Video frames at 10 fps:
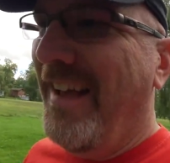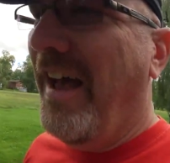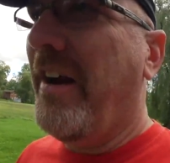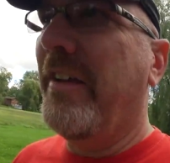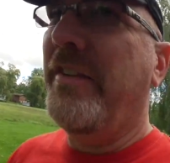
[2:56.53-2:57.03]

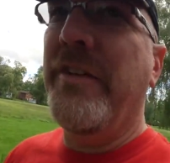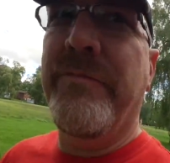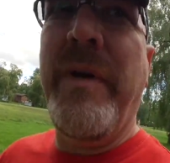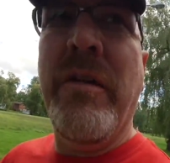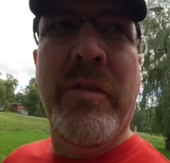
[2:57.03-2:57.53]
I'm gonna see
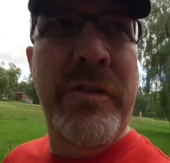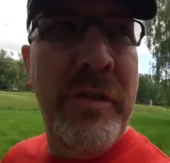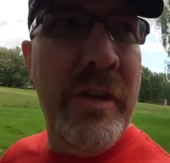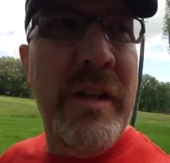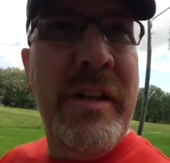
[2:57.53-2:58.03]
if Ben will
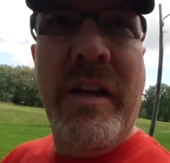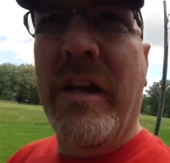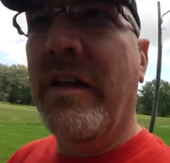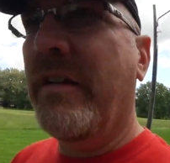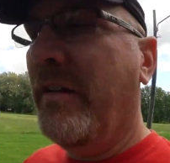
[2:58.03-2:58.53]
do the
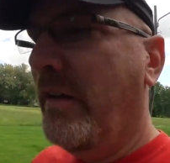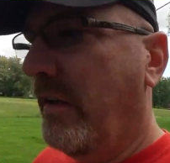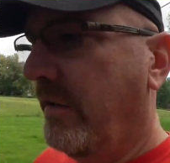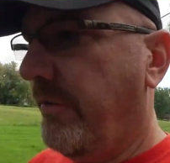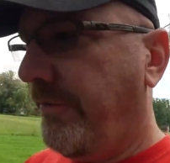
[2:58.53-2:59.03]
uh,
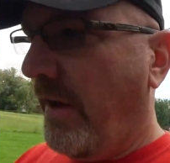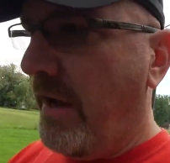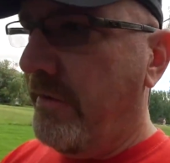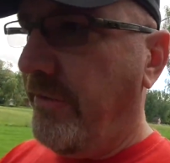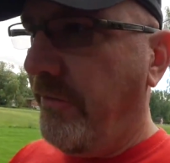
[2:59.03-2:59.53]
the
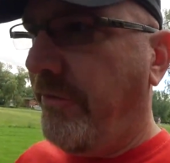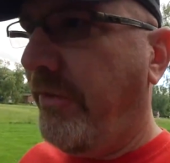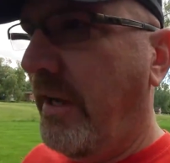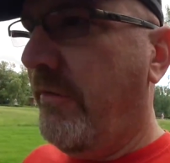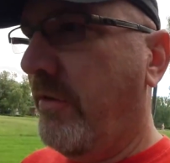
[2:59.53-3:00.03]
five different
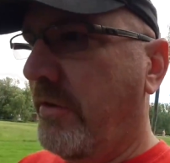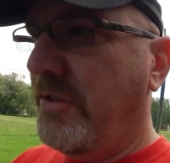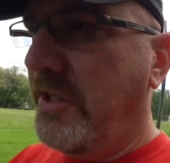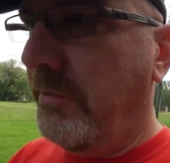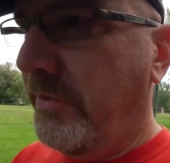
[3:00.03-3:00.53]
flavored
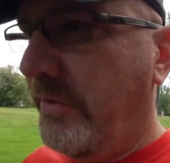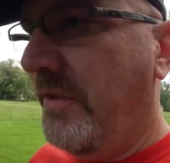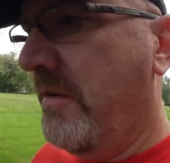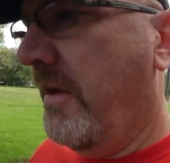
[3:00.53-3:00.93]
chips